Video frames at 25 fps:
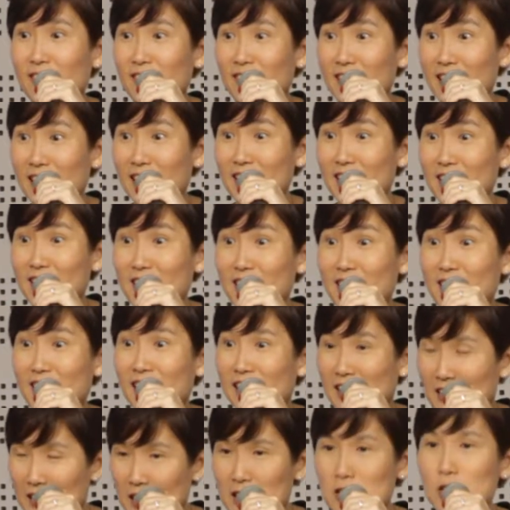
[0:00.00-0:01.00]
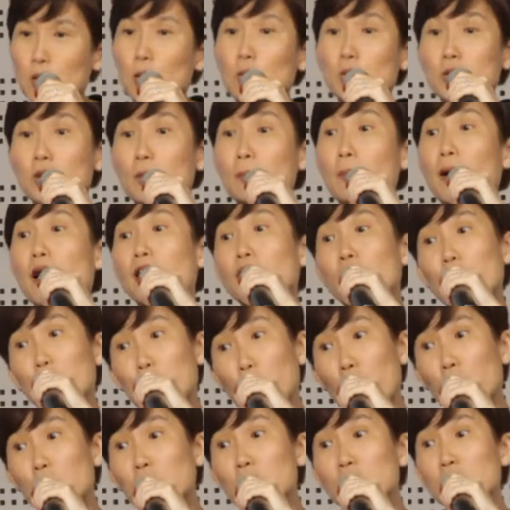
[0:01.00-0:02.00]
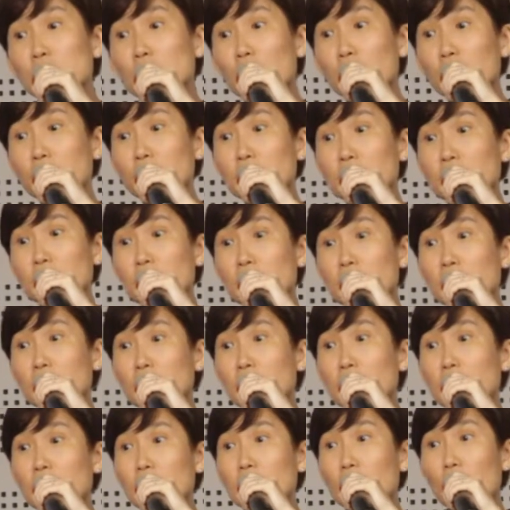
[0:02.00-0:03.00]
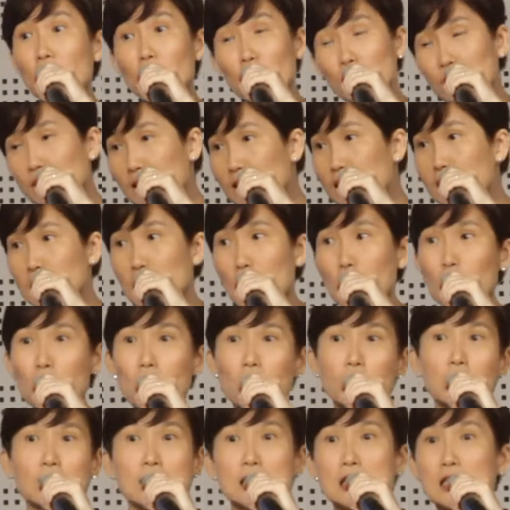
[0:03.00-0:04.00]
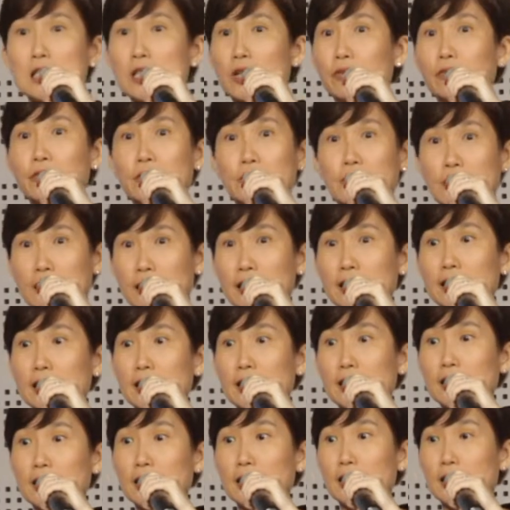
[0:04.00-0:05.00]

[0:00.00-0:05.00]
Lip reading: Right? That's also part of problem solving. All these are all interrelated.